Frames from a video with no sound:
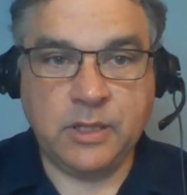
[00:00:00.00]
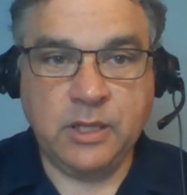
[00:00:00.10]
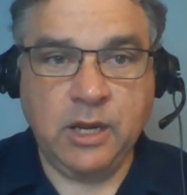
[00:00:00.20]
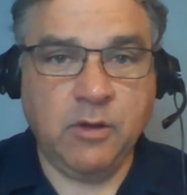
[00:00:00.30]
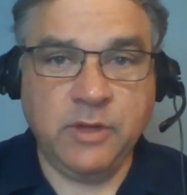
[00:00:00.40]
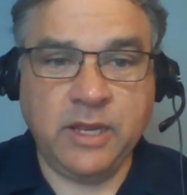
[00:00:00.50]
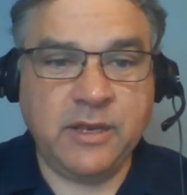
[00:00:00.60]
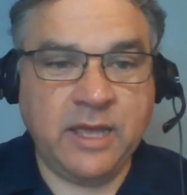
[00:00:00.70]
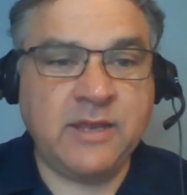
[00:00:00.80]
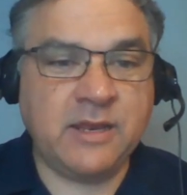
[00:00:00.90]
you know,
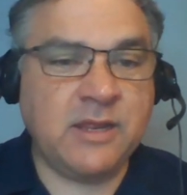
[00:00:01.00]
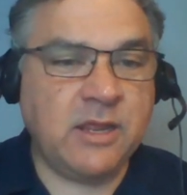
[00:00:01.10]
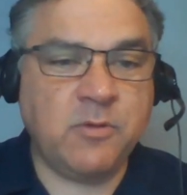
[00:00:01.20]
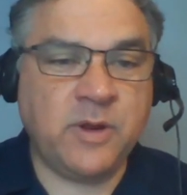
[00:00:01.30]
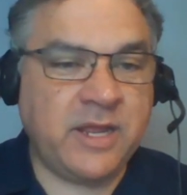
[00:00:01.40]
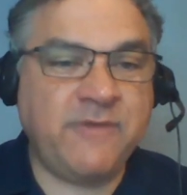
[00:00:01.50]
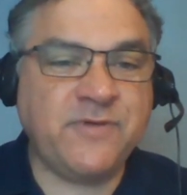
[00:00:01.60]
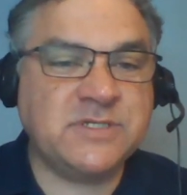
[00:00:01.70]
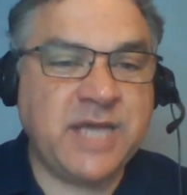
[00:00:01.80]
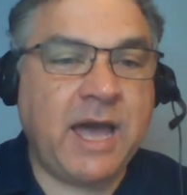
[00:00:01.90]
it, it, you know, it
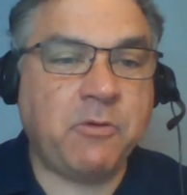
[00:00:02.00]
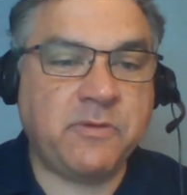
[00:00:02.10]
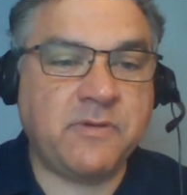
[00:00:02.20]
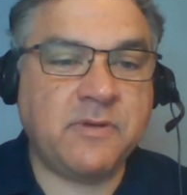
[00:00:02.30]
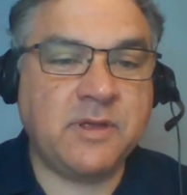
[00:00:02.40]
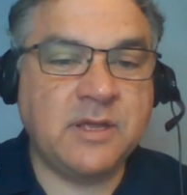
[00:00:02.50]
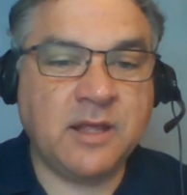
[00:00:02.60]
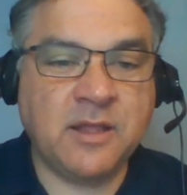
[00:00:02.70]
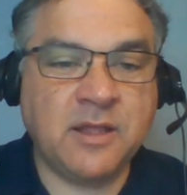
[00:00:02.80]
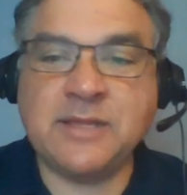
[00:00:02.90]
evens out.
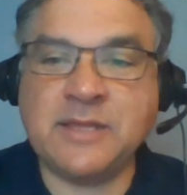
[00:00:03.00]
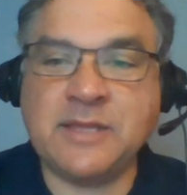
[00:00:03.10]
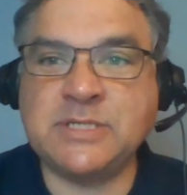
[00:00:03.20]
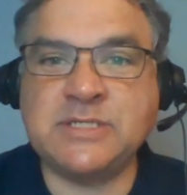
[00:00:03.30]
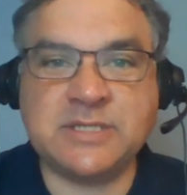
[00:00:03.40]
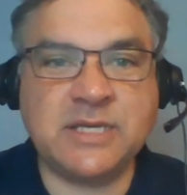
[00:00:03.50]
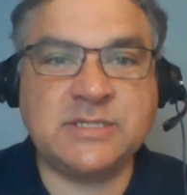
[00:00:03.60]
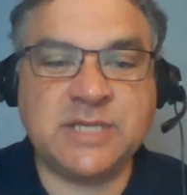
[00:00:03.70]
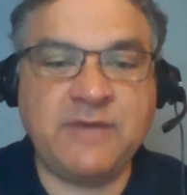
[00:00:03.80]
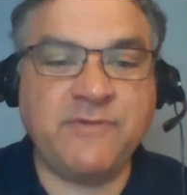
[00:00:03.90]
A lot of times these
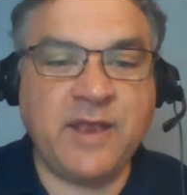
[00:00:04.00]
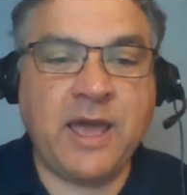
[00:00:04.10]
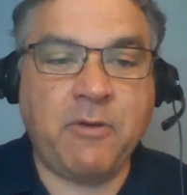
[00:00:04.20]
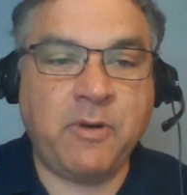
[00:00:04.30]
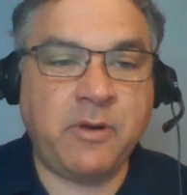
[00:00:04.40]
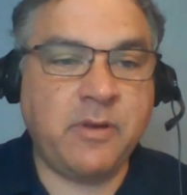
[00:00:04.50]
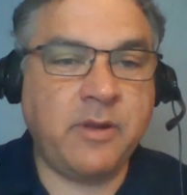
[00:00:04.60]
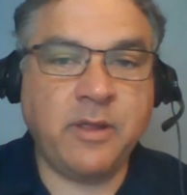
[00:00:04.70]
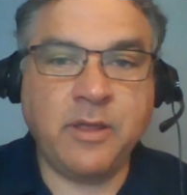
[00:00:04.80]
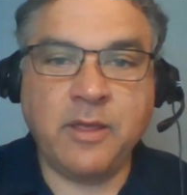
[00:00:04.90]
things even out.
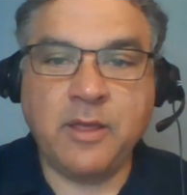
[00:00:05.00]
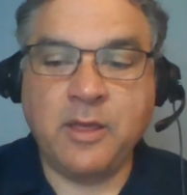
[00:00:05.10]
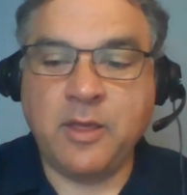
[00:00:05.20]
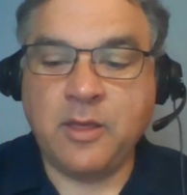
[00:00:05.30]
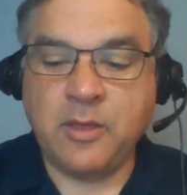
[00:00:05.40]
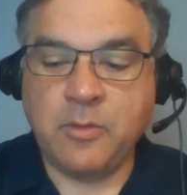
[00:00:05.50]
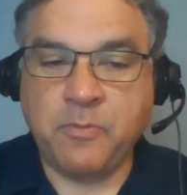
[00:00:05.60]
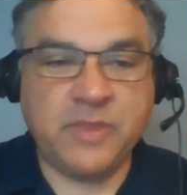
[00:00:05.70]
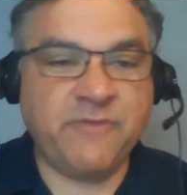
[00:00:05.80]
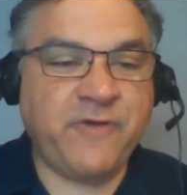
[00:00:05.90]

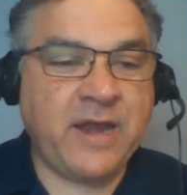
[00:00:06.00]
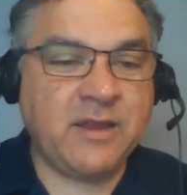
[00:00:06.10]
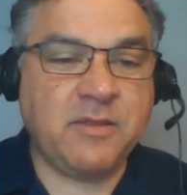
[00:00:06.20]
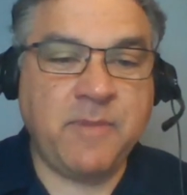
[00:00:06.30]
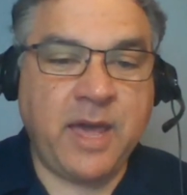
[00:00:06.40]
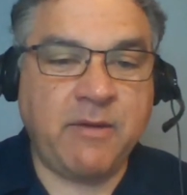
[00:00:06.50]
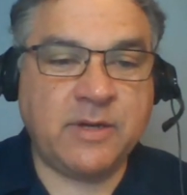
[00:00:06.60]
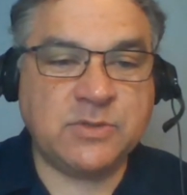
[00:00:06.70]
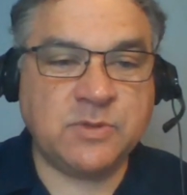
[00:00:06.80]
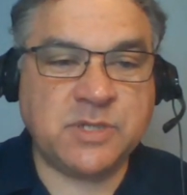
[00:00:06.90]
But the fact of the matter
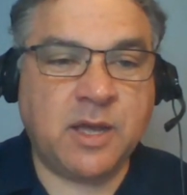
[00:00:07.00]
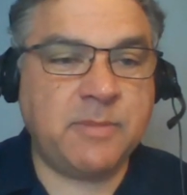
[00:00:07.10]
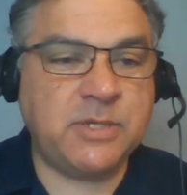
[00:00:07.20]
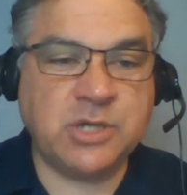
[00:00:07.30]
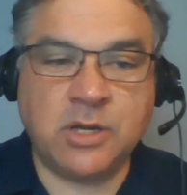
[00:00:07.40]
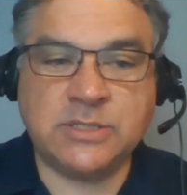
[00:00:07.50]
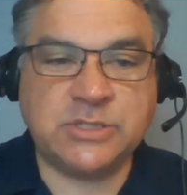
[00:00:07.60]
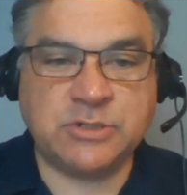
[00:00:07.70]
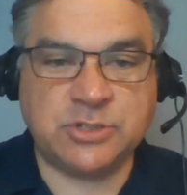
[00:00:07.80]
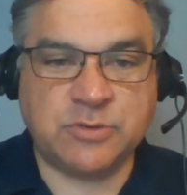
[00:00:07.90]
is, with Tommy John
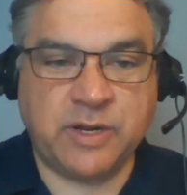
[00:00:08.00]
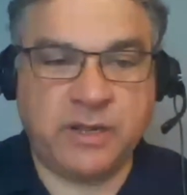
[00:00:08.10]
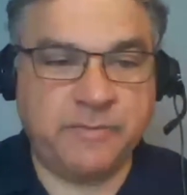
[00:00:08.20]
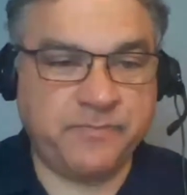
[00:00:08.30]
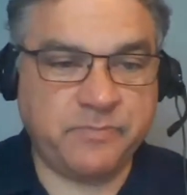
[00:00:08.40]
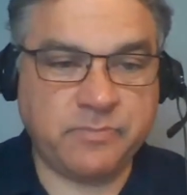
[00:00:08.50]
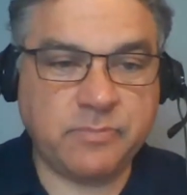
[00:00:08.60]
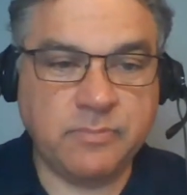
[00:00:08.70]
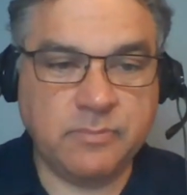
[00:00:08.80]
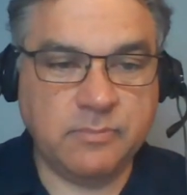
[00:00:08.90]
surgery,
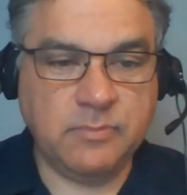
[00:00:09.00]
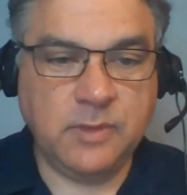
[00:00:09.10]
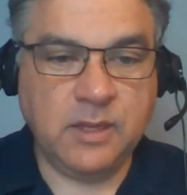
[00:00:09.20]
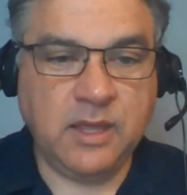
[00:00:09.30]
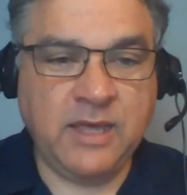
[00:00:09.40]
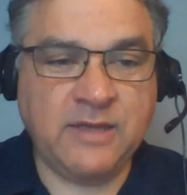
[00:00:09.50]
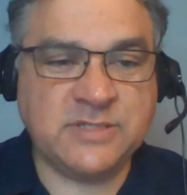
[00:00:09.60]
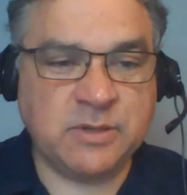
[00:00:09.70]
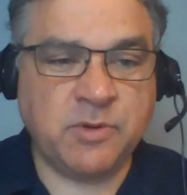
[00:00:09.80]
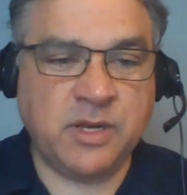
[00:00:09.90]

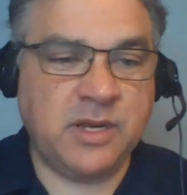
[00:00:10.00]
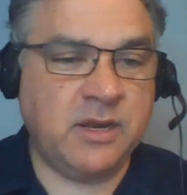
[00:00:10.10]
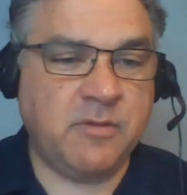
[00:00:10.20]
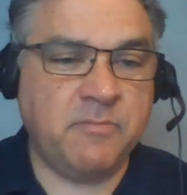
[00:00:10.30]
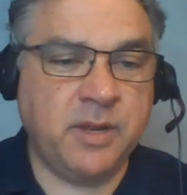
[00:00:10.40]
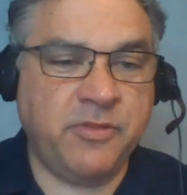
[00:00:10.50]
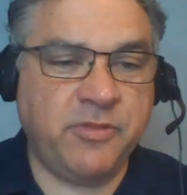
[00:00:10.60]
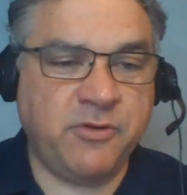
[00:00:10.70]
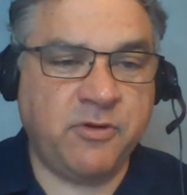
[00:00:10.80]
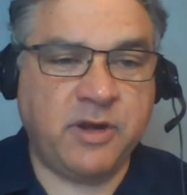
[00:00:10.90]
as someone in their mid
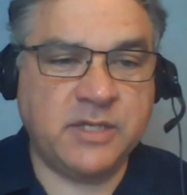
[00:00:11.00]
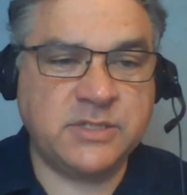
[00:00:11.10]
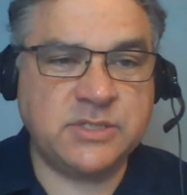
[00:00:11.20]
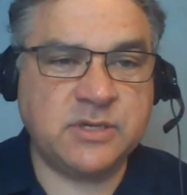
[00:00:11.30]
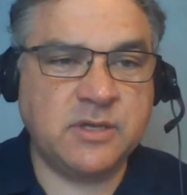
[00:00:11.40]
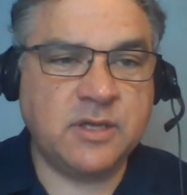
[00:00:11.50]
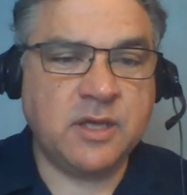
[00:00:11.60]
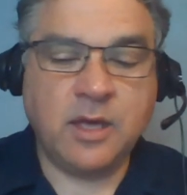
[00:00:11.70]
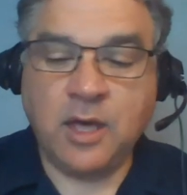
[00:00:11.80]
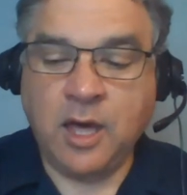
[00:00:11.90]
30s,
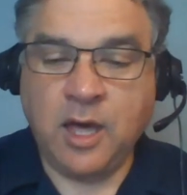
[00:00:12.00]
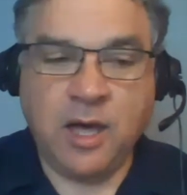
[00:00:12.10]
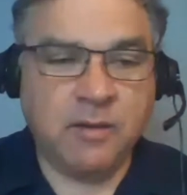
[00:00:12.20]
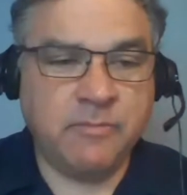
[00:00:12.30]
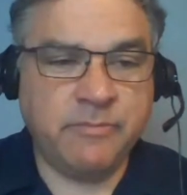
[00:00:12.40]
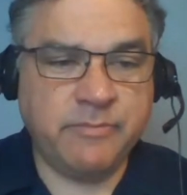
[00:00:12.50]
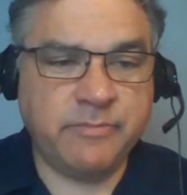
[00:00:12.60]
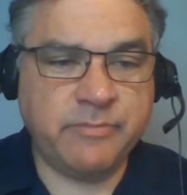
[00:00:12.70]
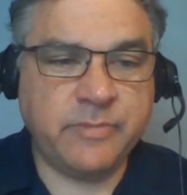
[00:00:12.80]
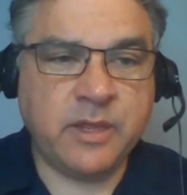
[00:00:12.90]
um,
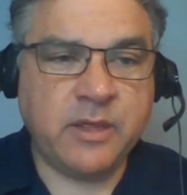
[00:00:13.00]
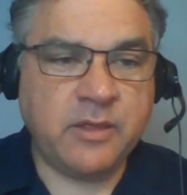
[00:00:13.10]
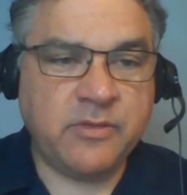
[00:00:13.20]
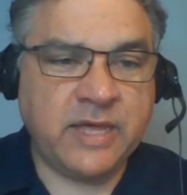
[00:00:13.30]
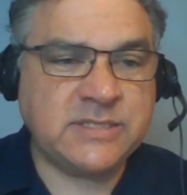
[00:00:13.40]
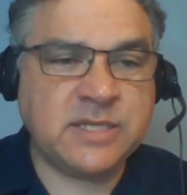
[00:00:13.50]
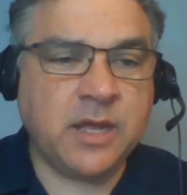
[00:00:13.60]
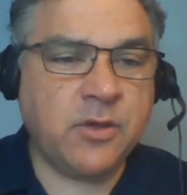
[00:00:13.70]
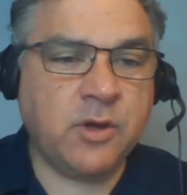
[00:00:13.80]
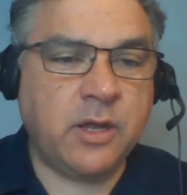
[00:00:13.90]
that's
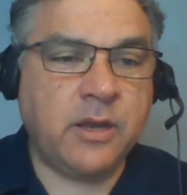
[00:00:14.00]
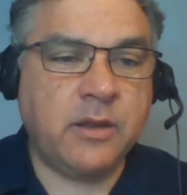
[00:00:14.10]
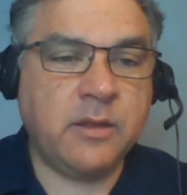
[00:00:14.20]
not good.